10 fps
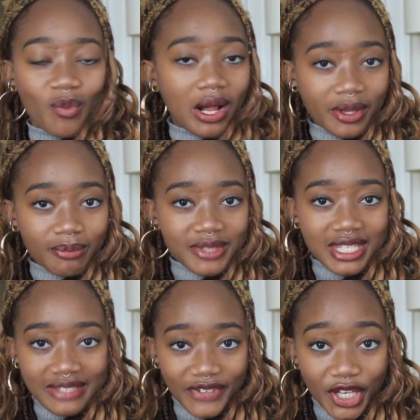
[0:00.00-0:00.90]
Welcome to
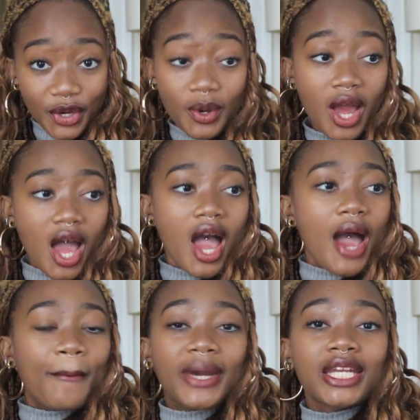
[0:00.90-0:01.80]
this video.
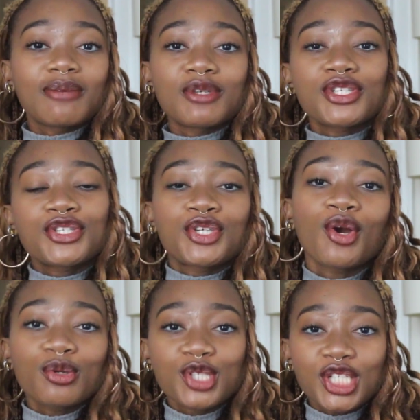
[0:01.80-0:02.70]
My name is
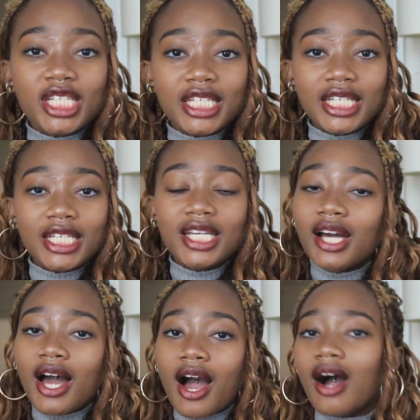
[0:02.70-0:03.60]
Tochi.
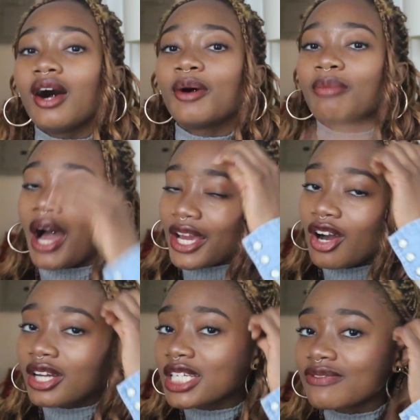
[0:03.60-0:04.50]
I
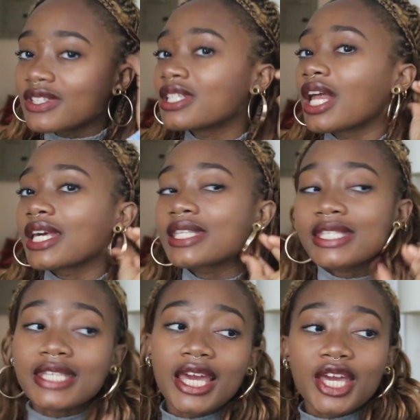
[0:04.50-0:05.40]
can't even like
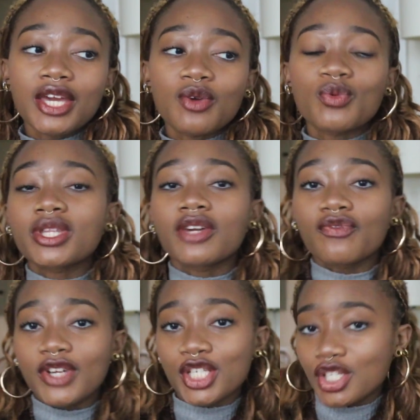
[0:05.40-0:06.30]
say with
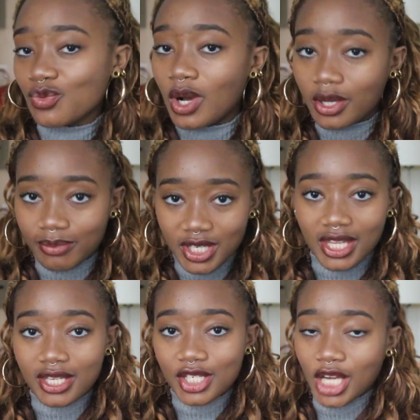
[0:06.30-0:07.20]
conviction welcome to
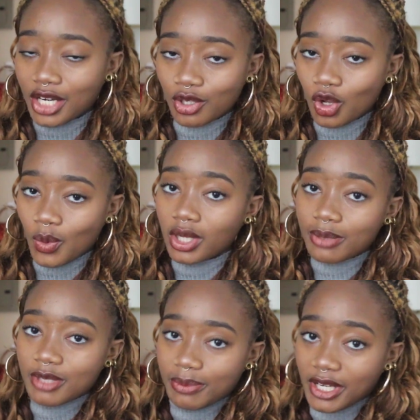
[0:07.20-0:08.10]
this channel or
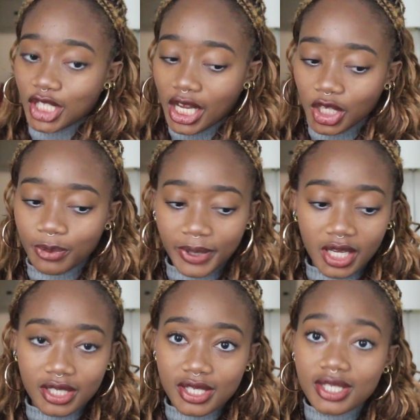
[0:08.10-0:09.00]
welcome to my channel
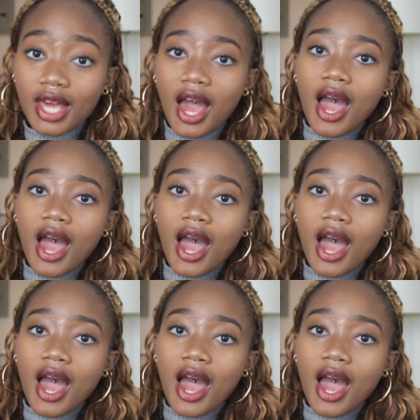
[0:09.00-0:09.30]
because